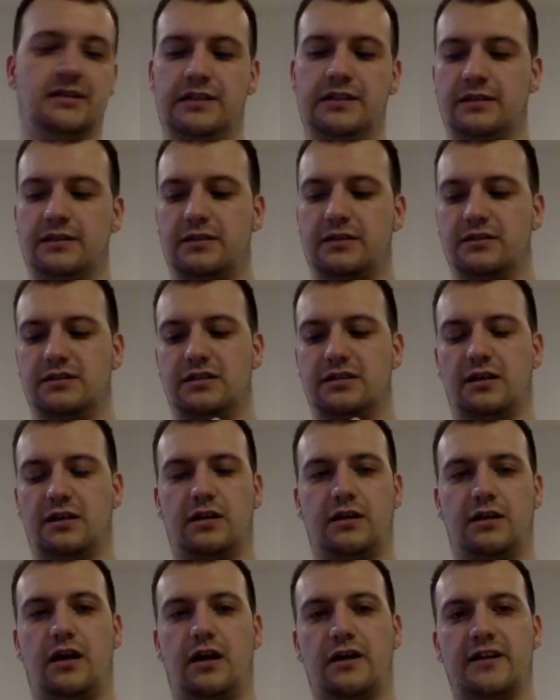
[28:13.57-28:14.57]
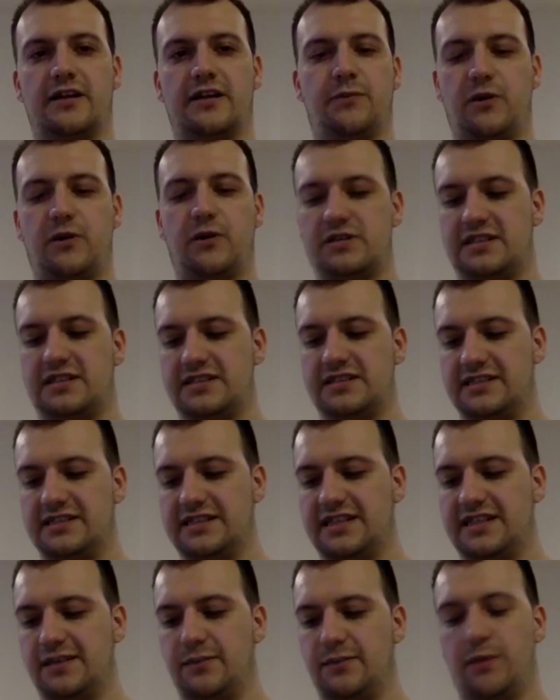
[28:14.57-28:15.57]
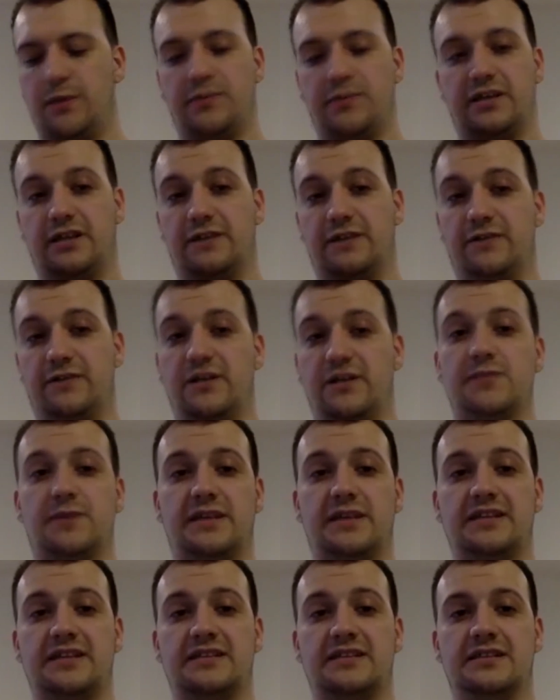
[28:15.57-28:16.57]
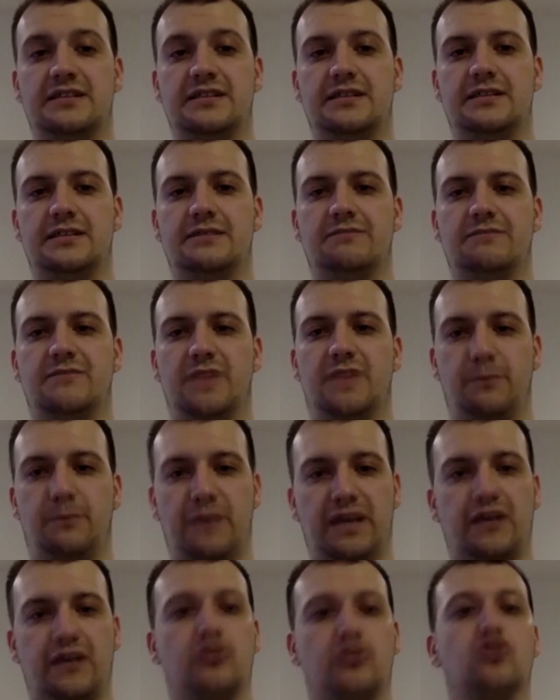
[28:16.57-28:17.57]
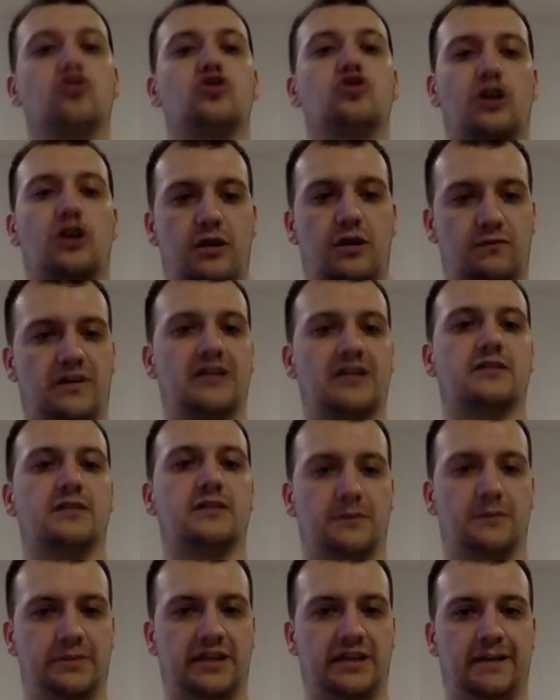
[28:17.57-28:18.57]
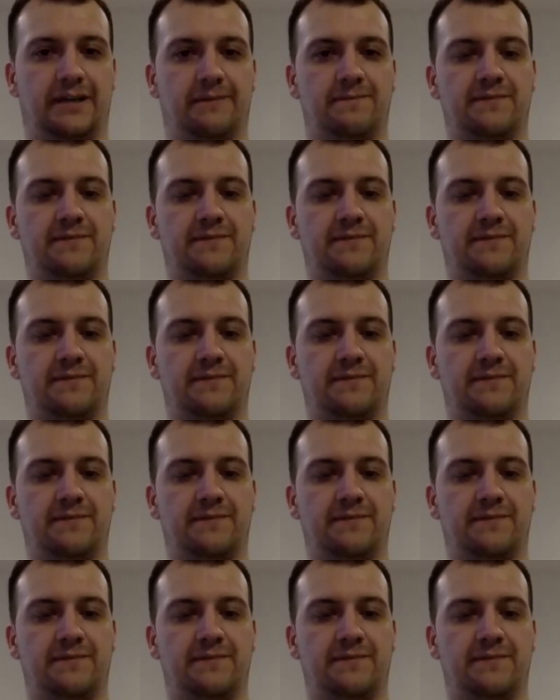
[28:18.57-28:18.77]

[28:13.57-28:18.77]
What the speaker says: Because the harder the process is to get them opted in the first place, the bigger your churn rate's going to be.